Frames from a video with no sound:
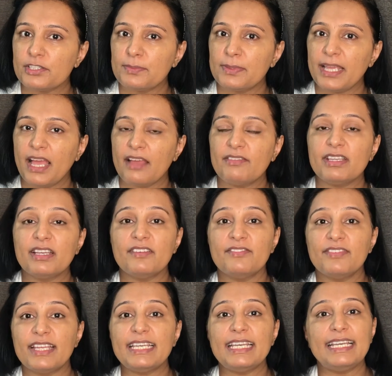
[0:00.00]
to be having a
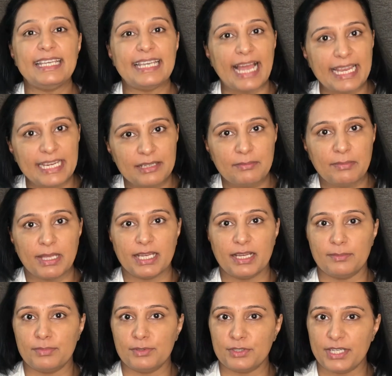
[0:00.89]
very light
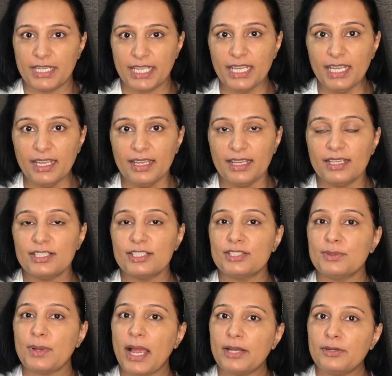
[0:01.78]
makeup today,
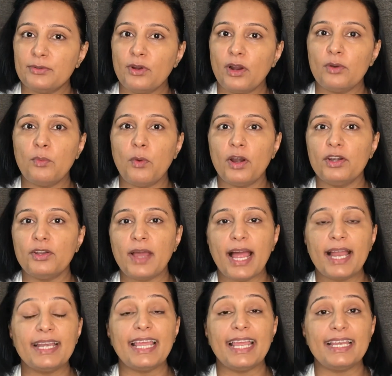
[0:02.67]
so I do not want to
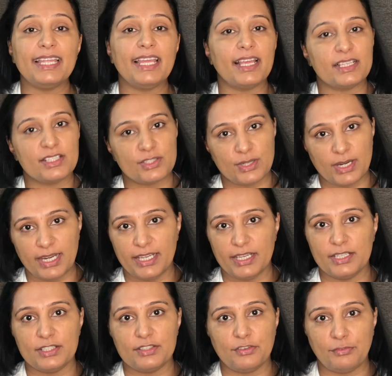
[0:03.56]
add any extra
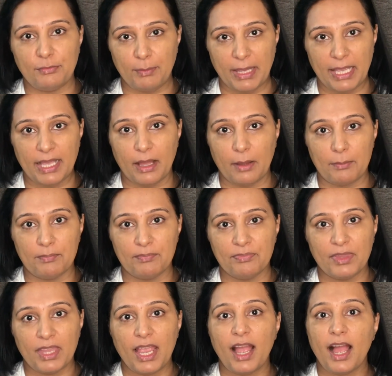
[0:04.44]
layers of makeup.
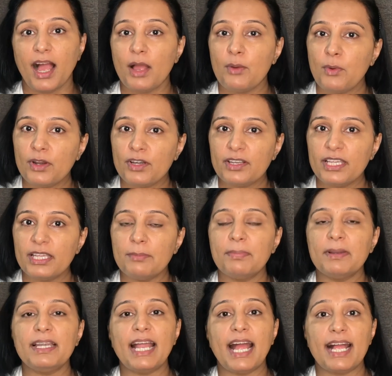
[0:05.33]
I want to
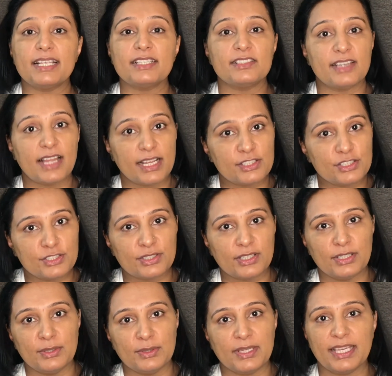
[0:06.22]
keep it as
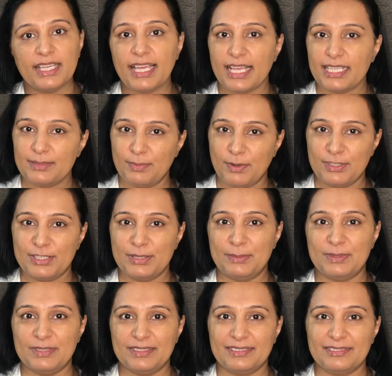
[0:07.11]
natural looking as
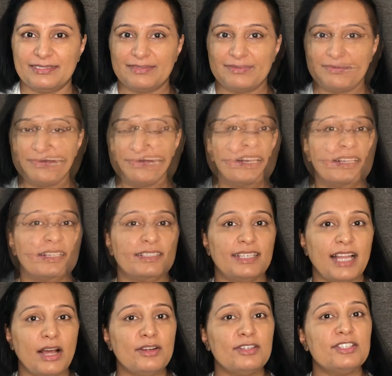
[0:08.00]
possible.
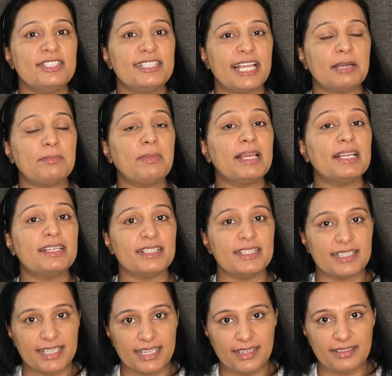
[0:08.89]
Now to set my
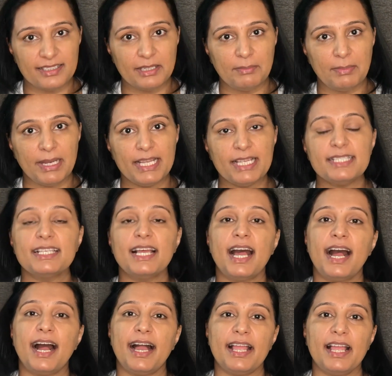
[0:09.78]
concealer in place,
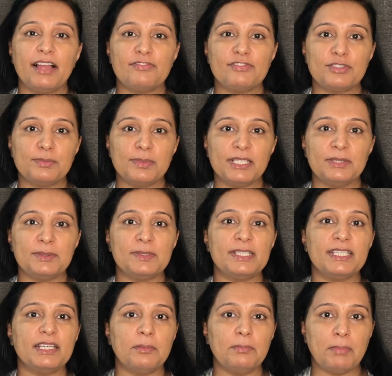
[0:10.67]
I have to be
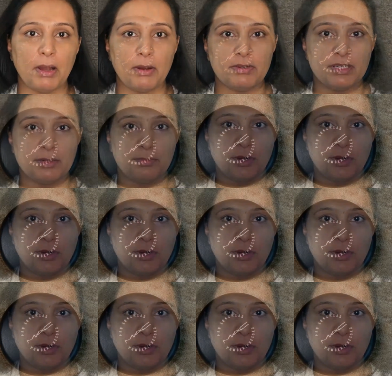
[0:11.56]
using a powder